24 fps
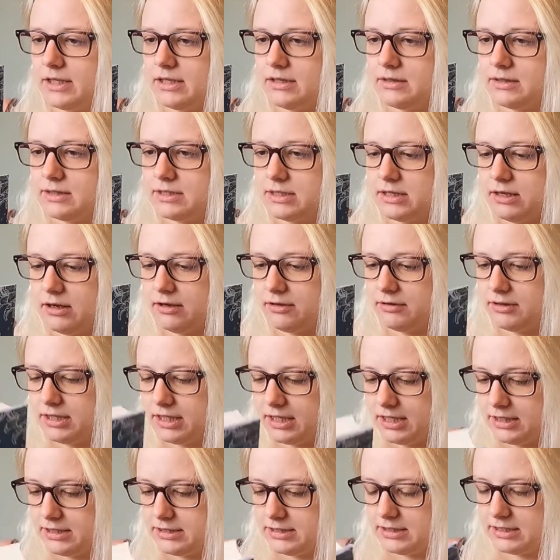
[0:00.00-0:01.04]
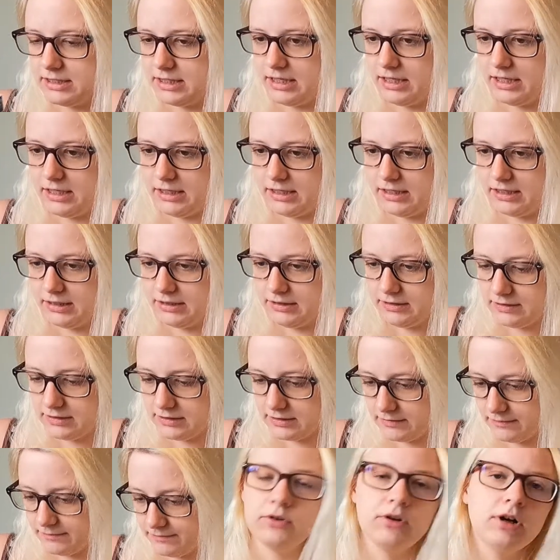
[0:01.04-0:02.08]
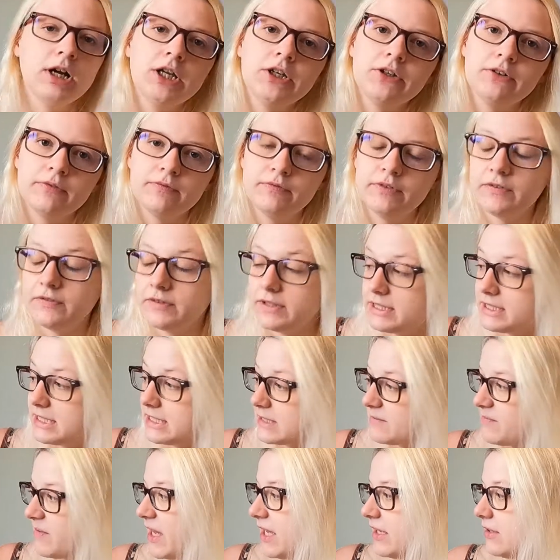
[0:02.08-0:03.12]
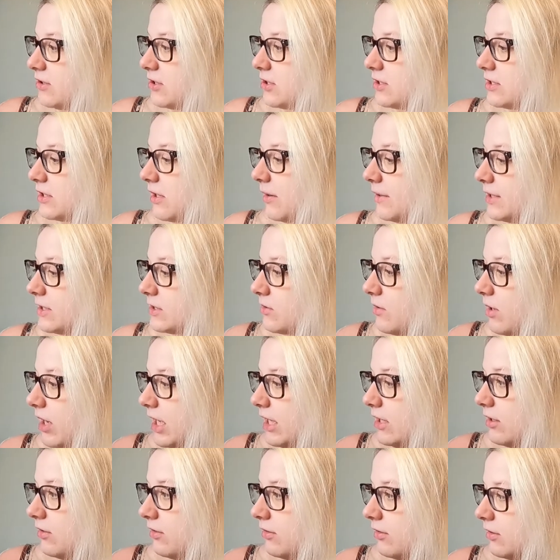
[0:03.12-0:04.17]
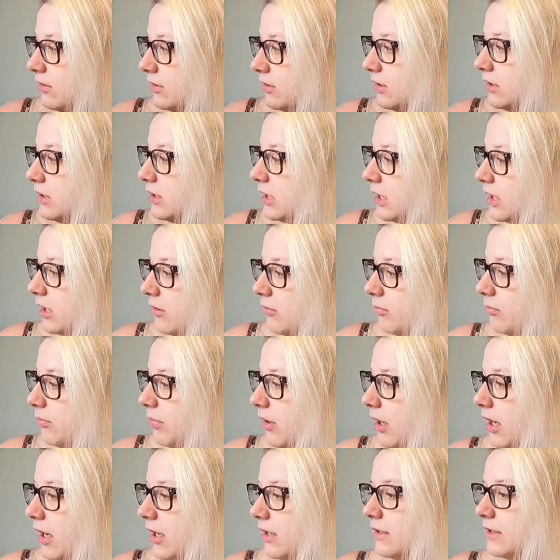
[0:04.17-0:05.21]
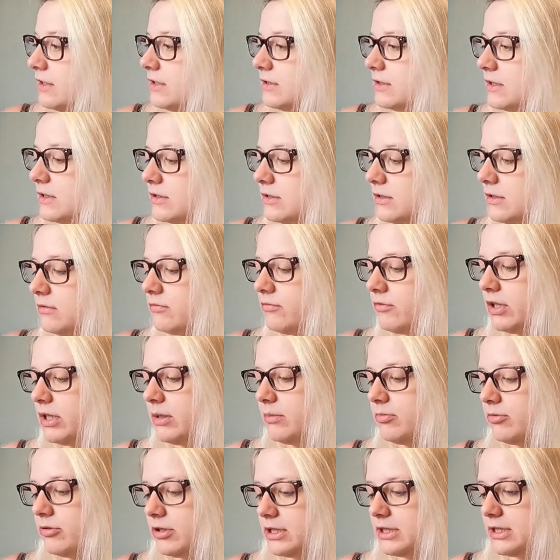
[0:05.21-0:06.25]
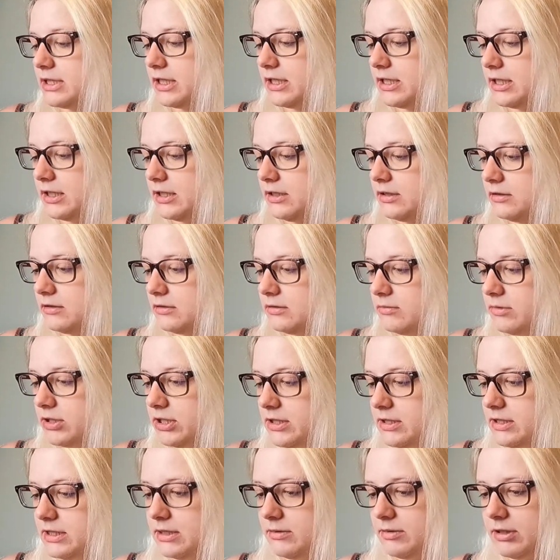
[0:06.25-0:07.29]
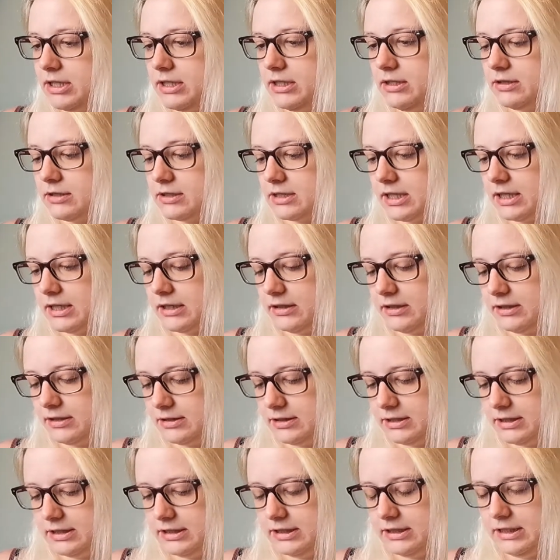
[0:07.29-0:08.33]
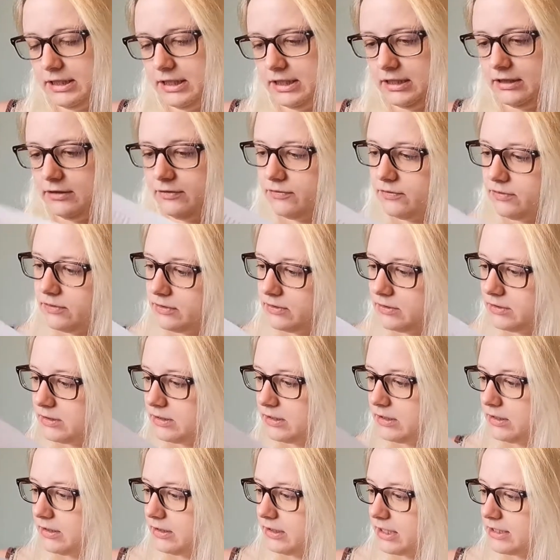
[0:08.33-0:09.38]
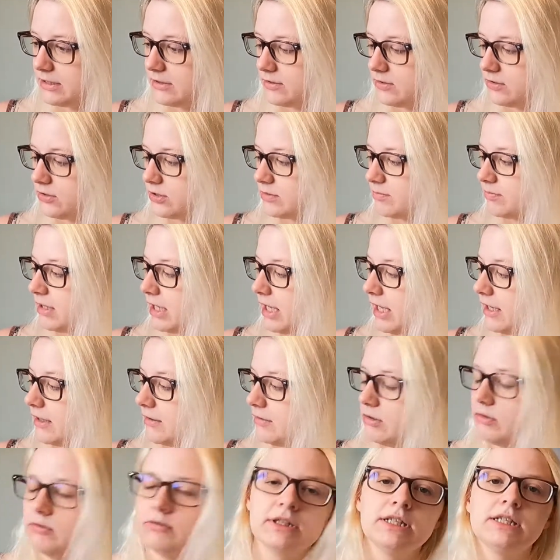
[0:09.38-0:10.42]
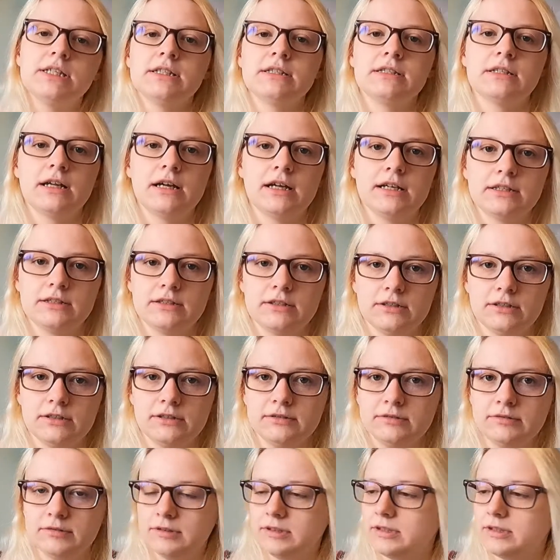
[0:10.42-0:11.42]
So this is 456 pages, so it's quite long, but this does look really pretty. I'm going to see what it looks like underneath. Okay, so it's just plain. Oh, this is nice though.